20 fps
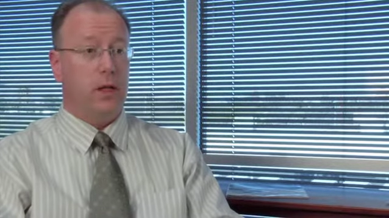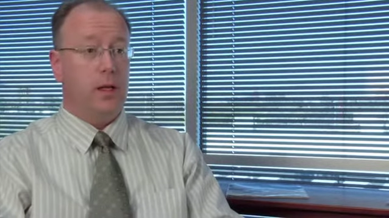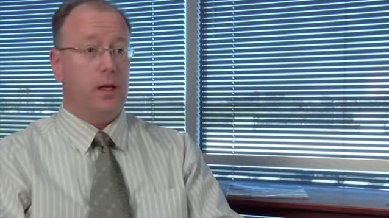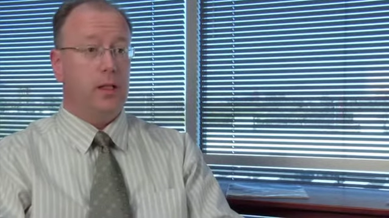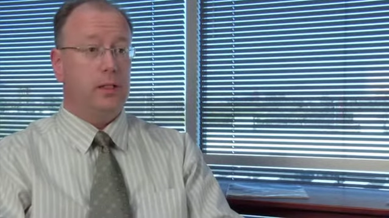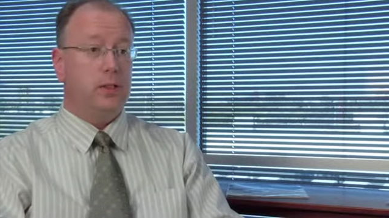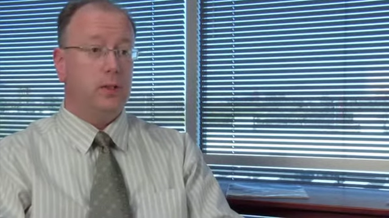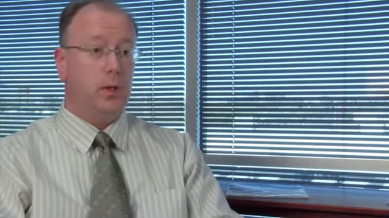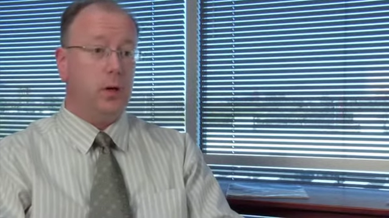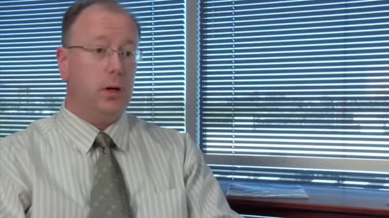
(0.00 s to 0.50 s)

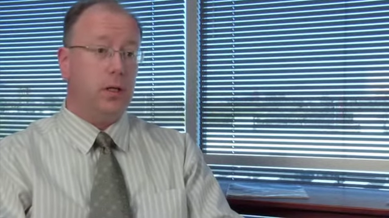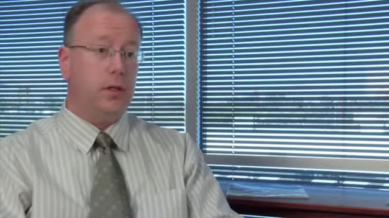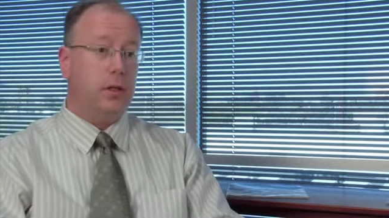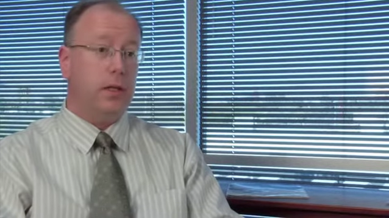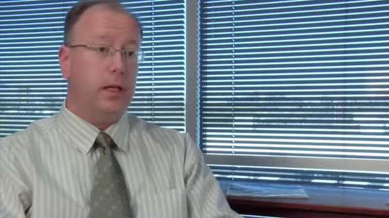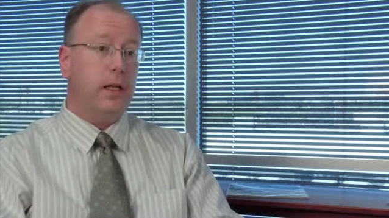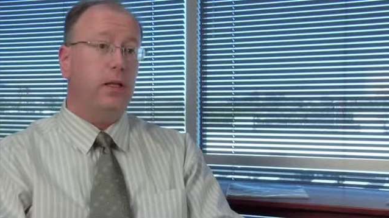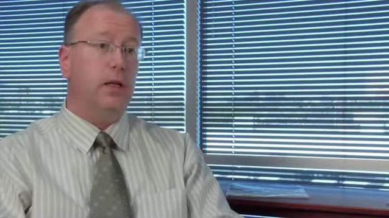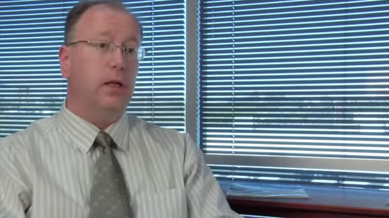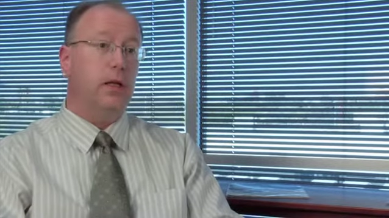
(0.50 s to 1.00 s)

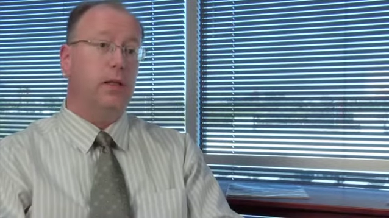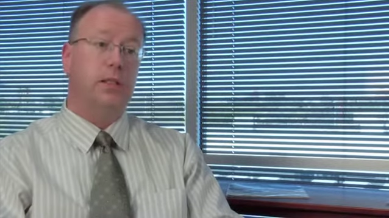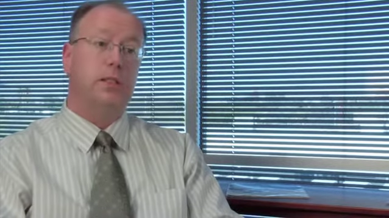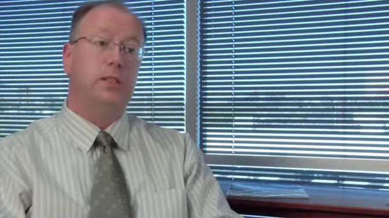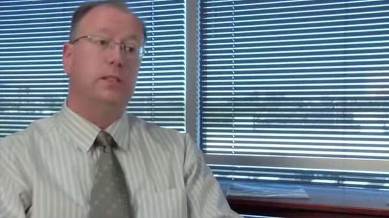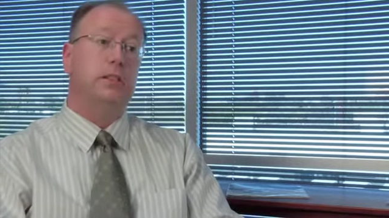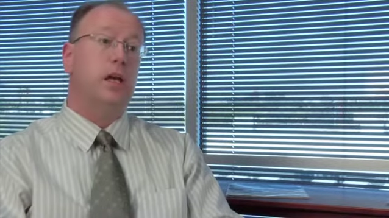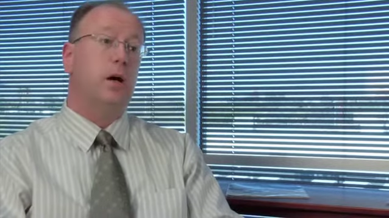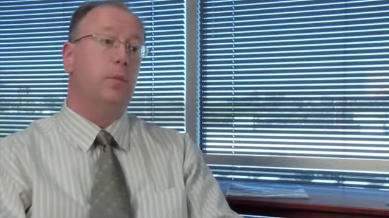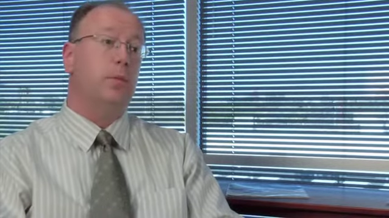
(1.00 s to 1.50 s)
Historically, this
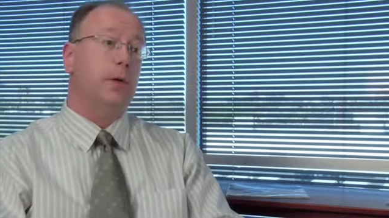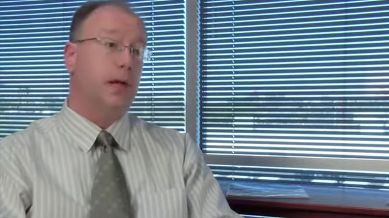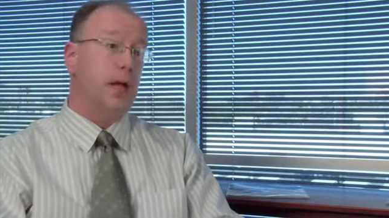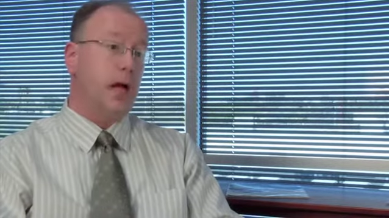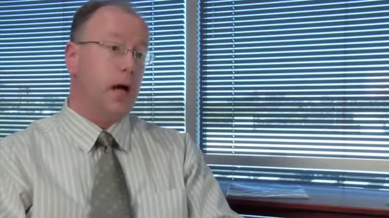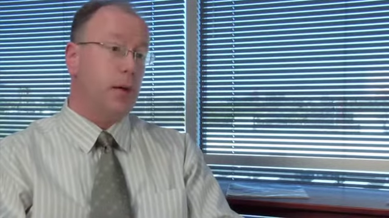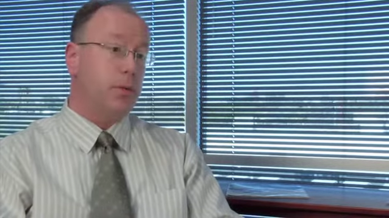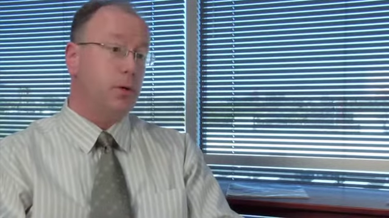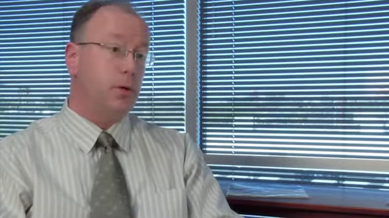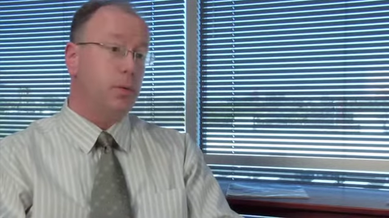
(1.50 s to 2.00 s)
is how many
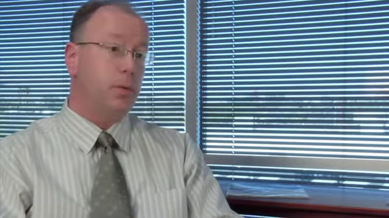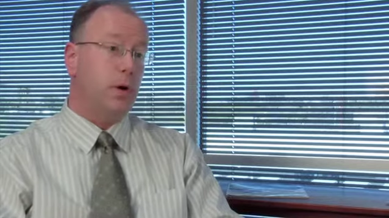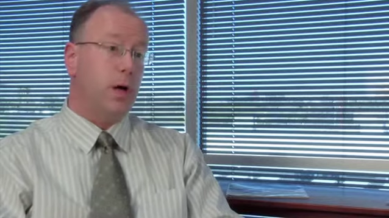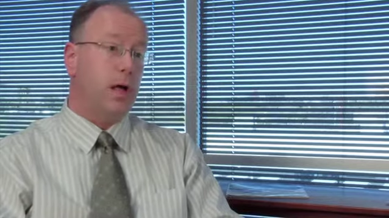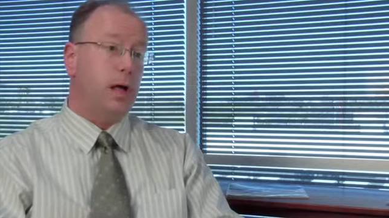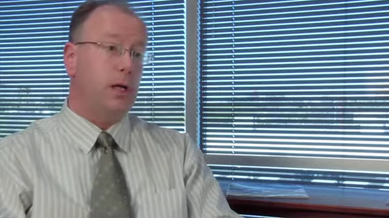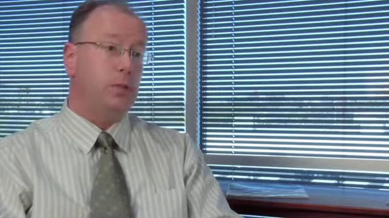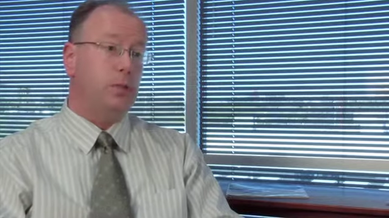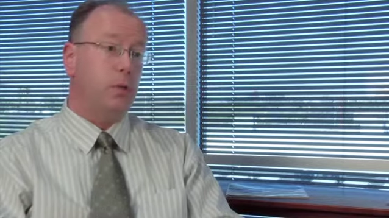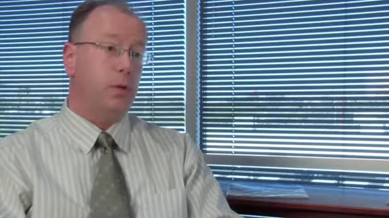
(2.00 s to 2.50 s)
optical
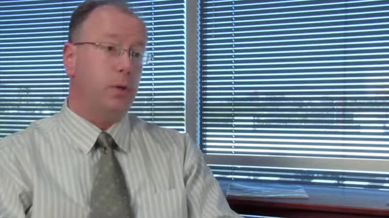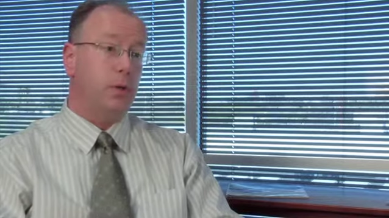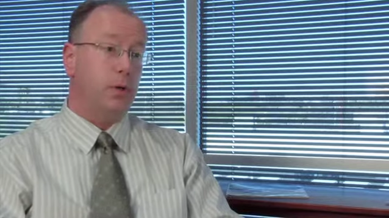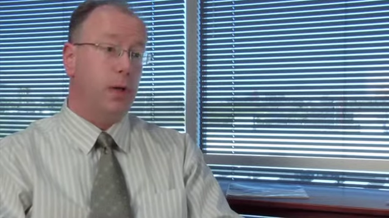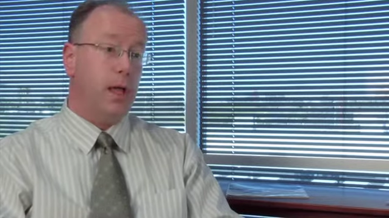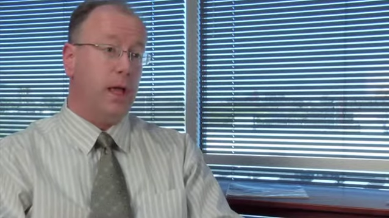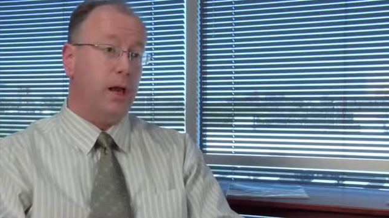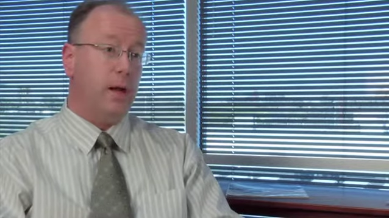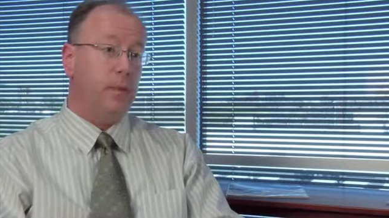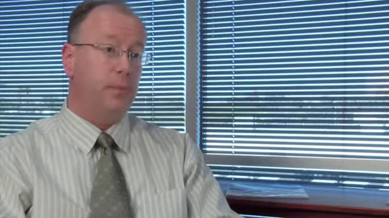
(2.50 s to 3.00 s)
products were
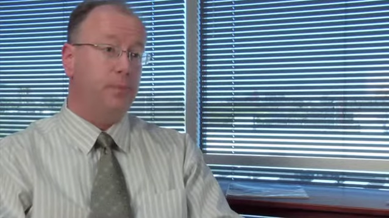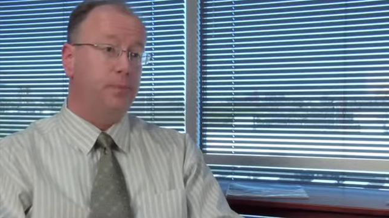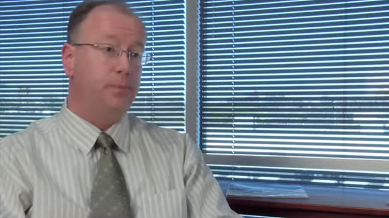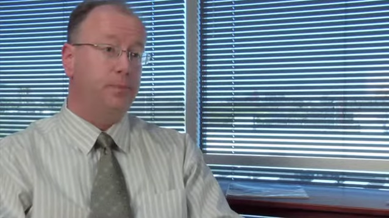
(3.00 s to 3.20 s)
created.